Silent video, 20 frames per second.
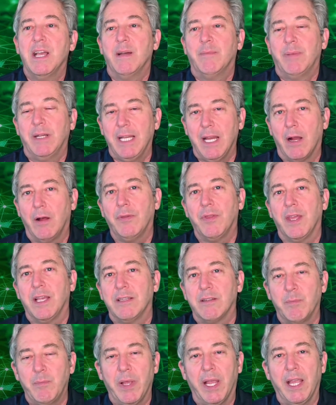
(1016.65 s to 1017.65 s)
But, things
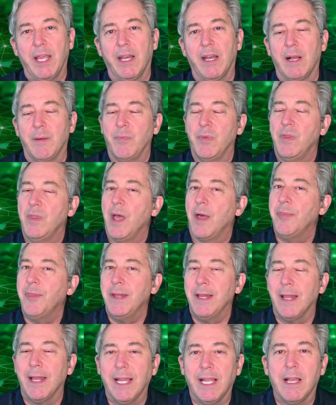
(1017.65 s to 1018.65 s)
are picking it up.
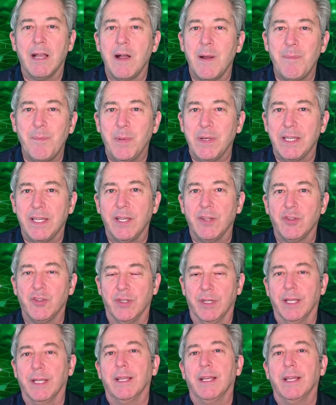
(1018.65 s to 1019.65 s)
Nothing like
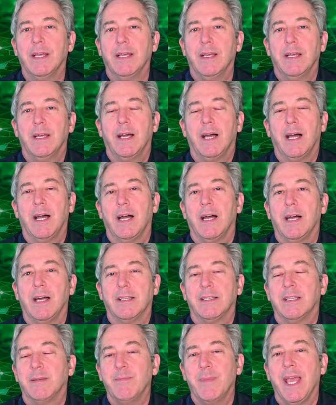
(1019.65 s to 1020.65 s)
competition
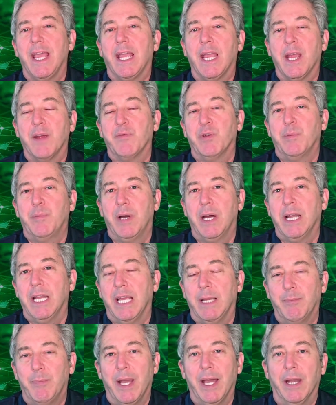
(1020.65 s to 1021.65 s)
to make
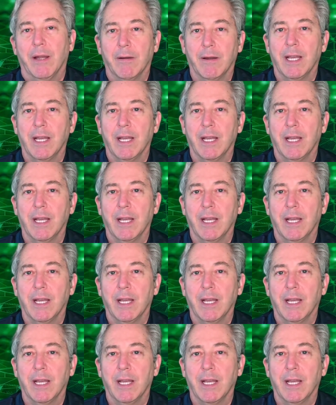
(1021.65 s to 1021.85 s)
everybody better.